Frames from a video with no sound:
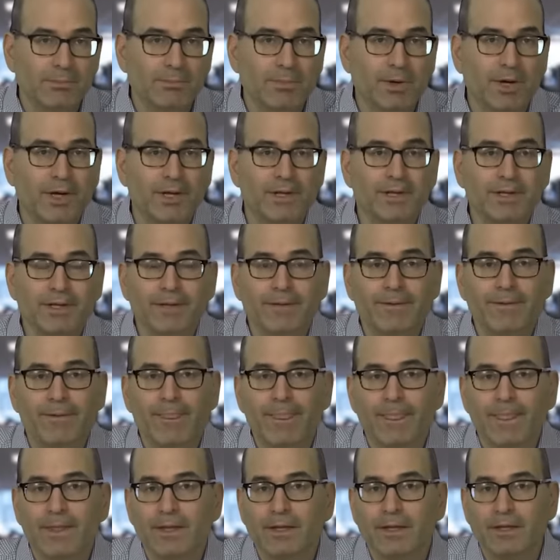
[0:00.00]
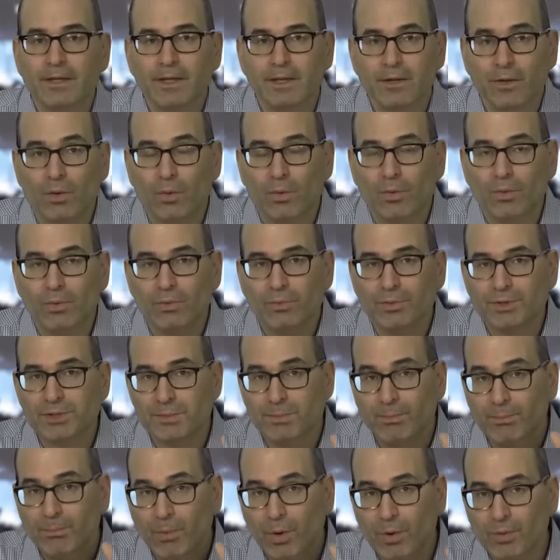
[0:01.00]
But, you know,
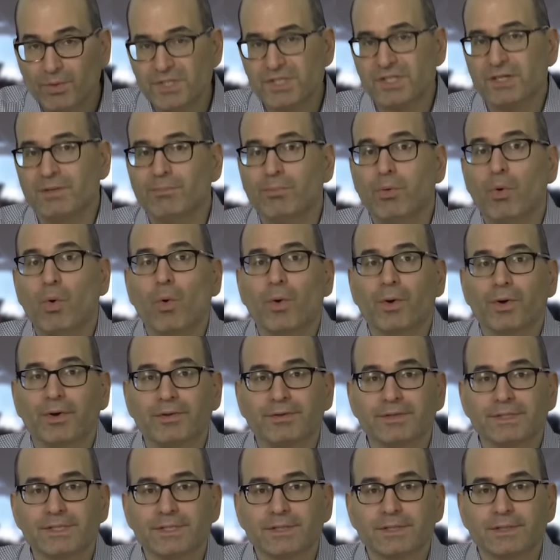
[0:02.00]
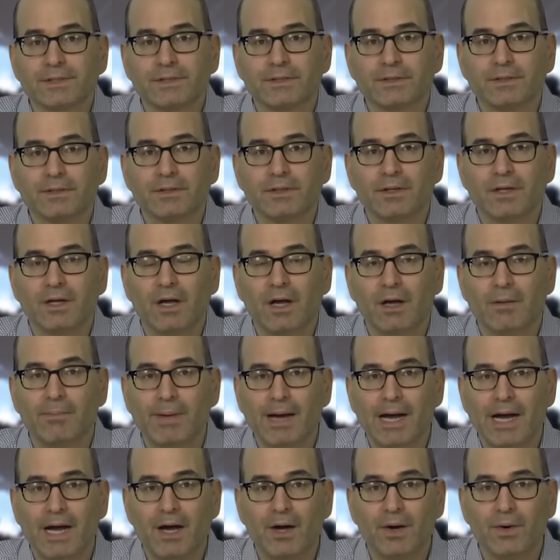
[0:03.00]
what's most important
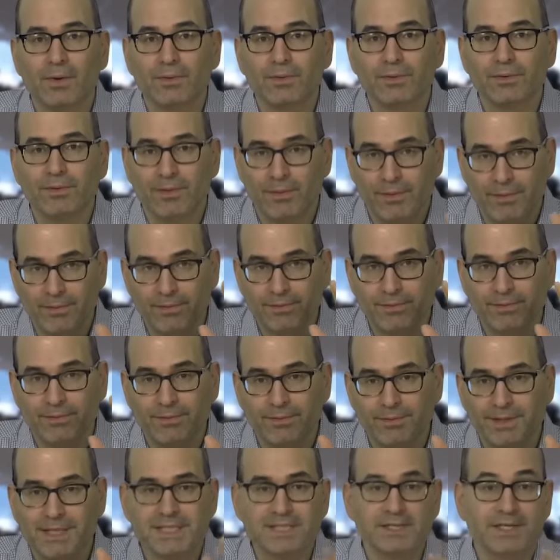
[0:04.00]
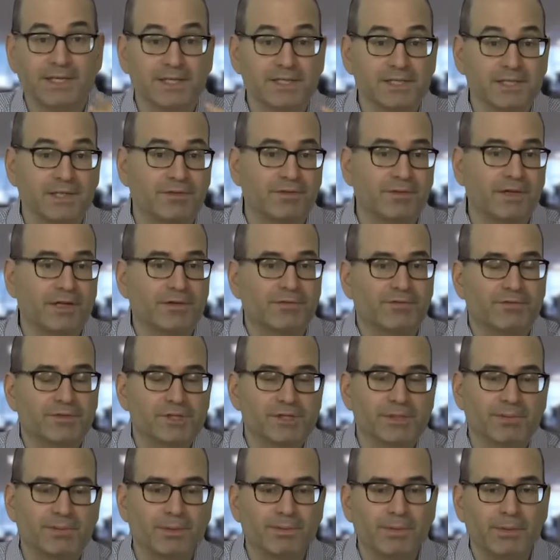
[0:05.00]
about these things, and, and for
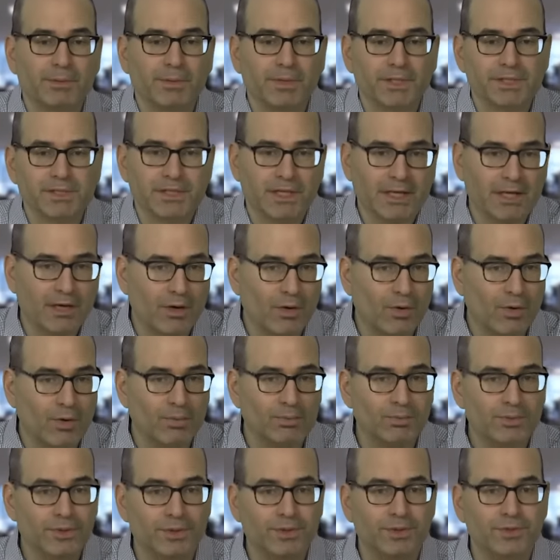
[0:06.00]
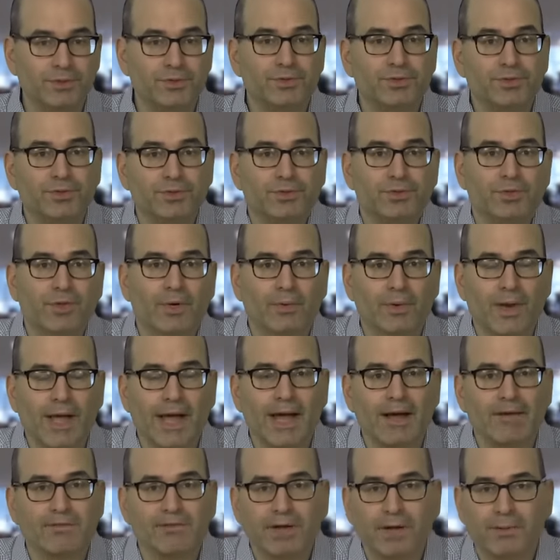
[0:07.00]
some of the people listening at home, you, you don't
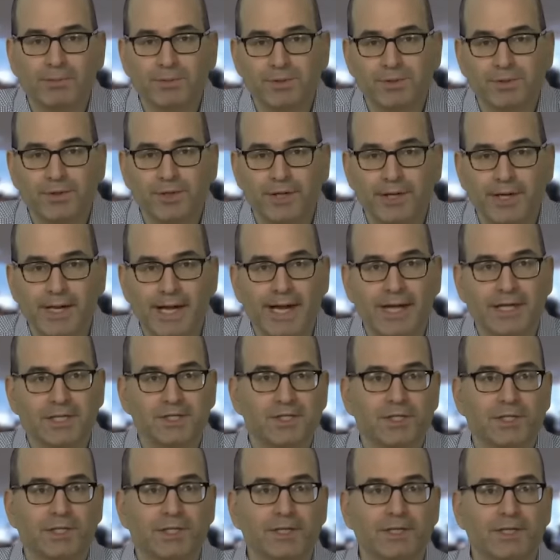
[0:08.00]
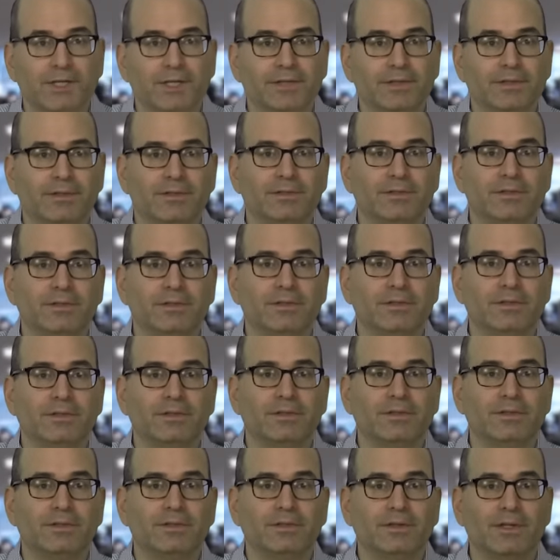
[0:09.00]
have the opportunity to actually
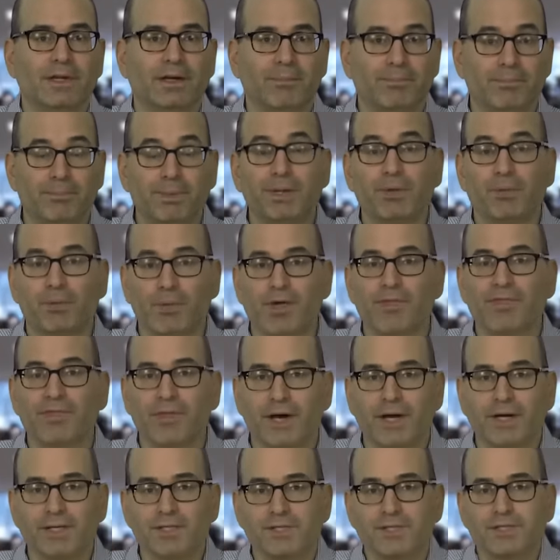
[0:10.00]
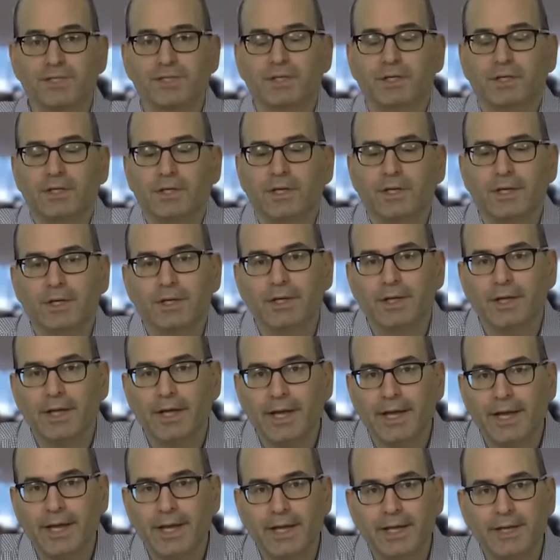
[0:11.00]
uh, be with us
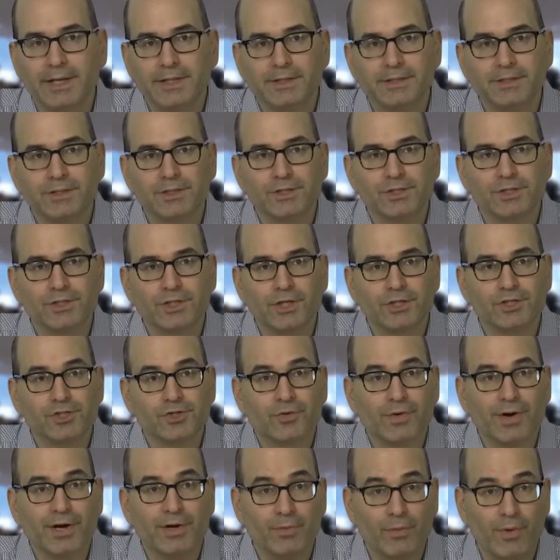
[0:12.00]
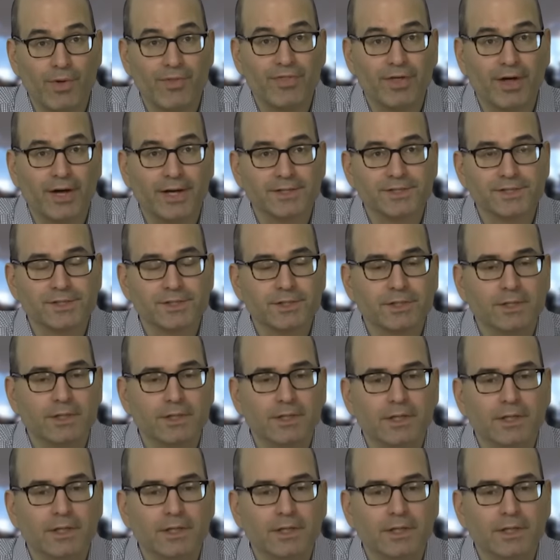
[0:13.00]
and uh, trade with us.